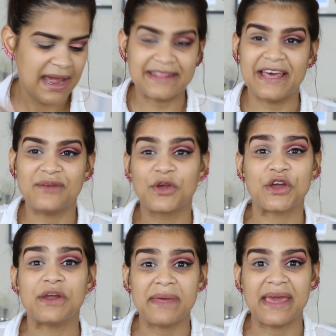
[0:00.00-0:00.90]
And then we're
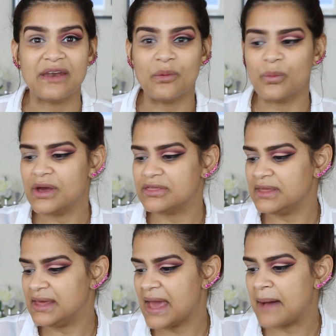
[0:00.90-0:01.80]
gonna begin with
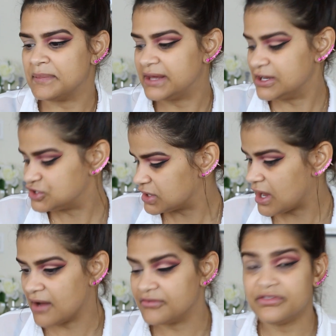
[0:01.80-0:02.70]
the
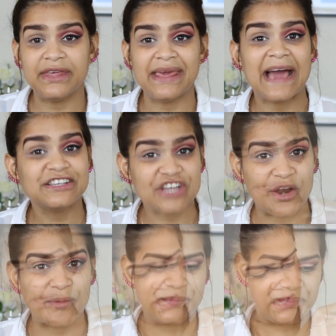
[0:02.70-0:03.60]
application of the
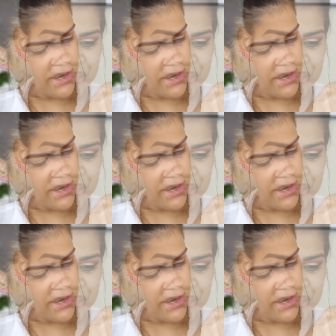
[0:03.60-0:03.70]
eyeshadow.